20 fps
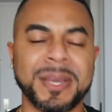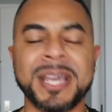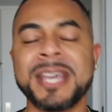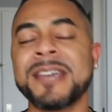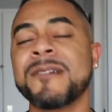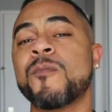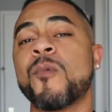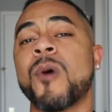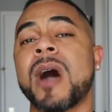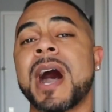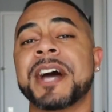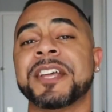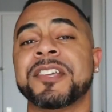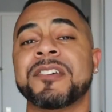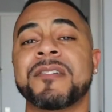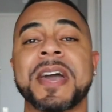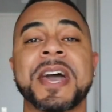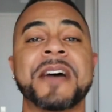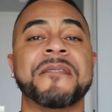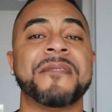
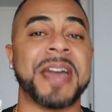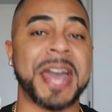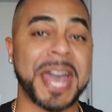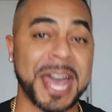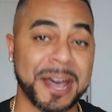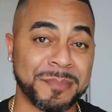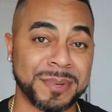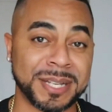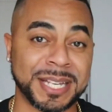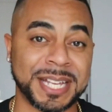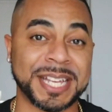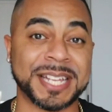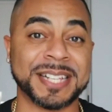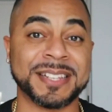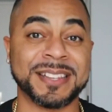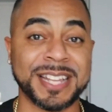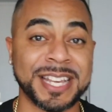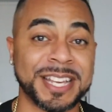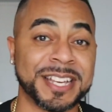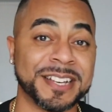Meanwhile, you have Ebony
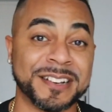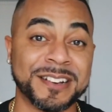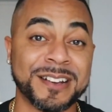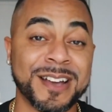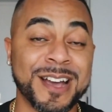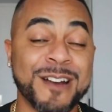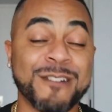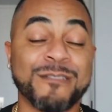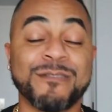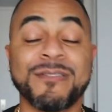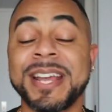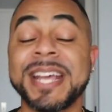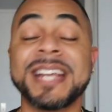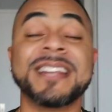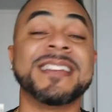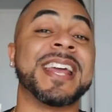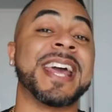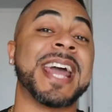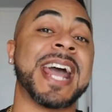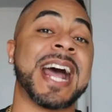and Leah
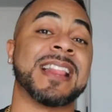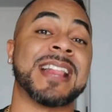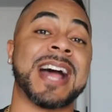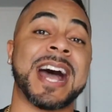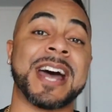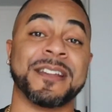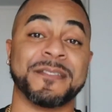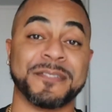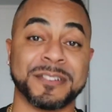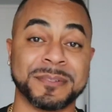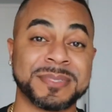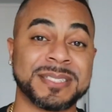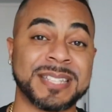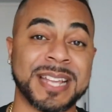reading the hell out of him,